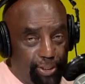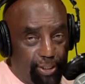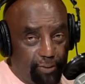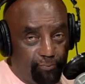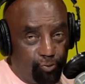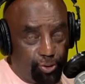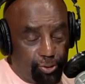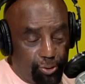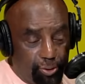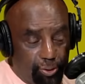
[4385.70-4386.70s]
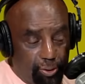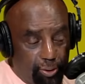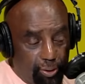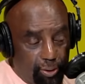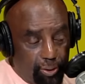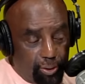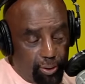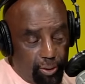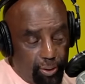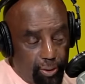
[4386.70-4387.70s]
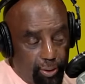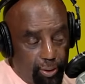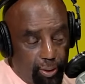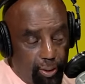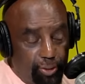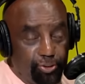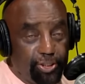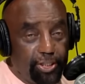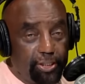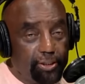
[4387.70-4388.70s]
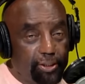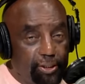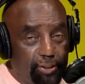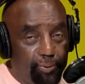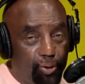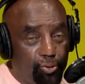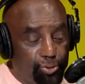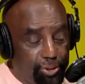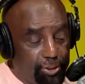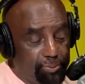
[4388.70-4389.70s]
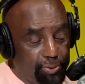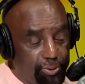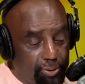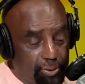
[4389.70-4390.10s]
be done for you. Because you're digging a deep hole, James.